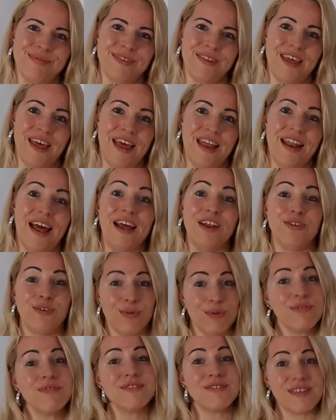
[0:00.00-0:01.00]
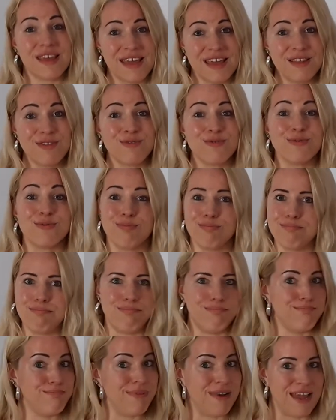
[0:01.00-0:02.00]
And I don't say it to
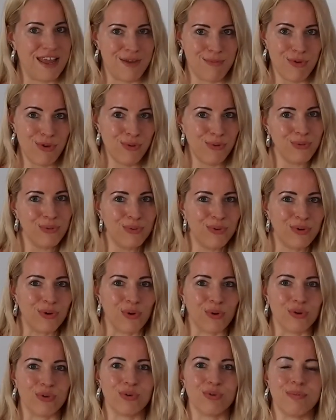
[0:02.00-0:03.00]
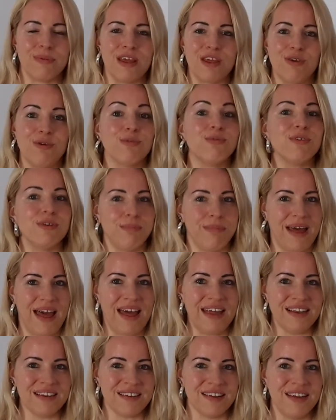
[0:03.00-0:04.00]
blame you or to make you feel
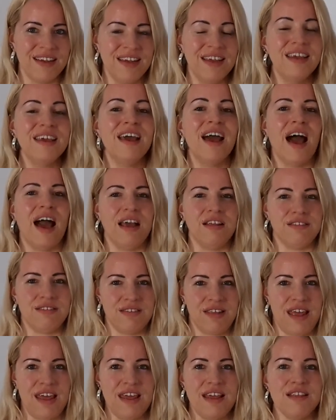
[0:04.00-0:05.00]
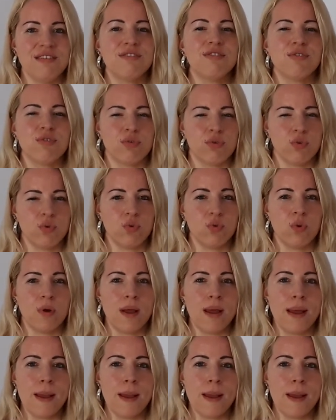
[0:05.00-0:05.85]
bad. I say it to